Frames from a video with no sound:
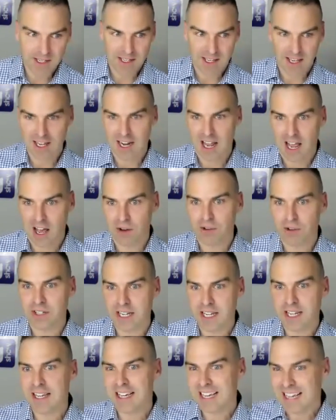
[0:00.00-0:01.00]
at
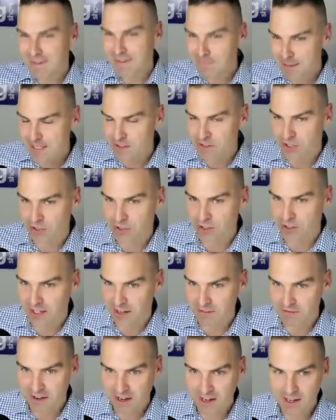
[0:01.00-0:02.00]
Aldi, bit too
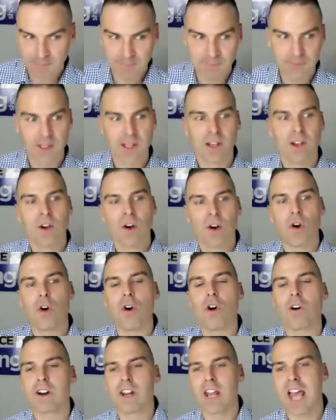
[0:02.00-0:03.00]
clever. Yeah.
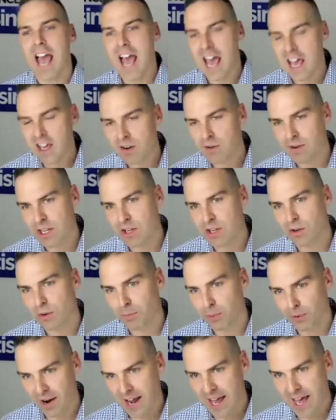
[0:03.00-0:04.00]
Or are you anchoring your
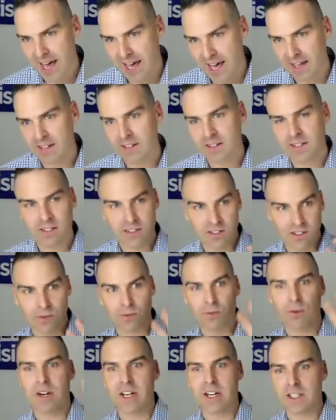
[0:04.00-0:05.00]
brand to
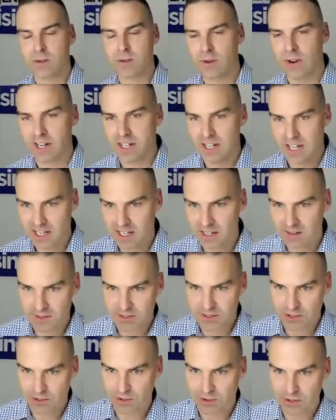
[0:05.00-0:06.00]
what is quite a negative
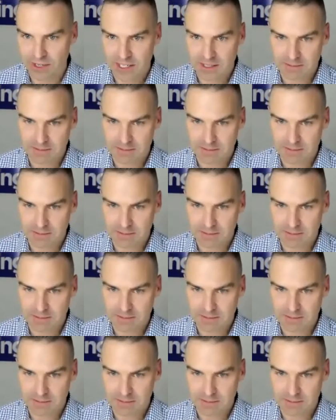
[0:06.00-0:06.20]
story?